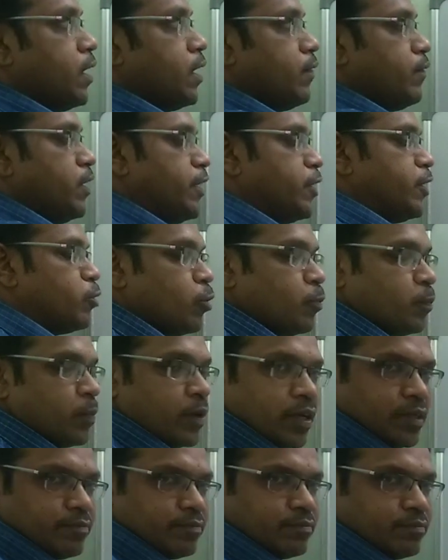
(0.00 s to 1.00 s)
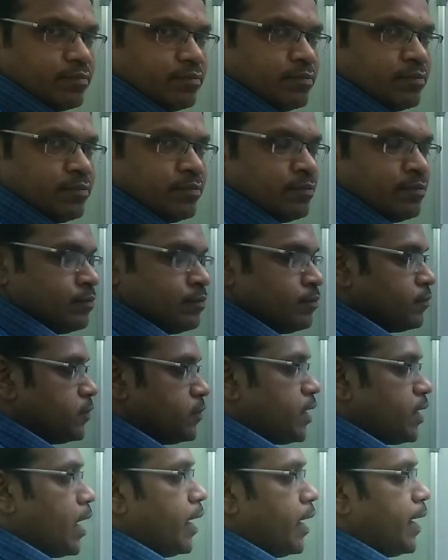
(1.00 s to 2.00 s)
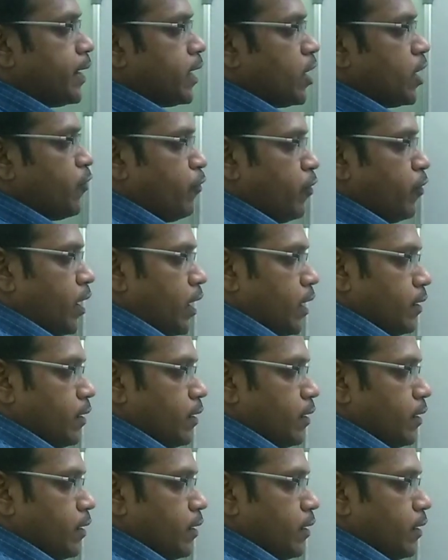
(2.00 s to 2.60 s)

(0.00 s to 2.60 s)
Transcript: heavily doped, the electric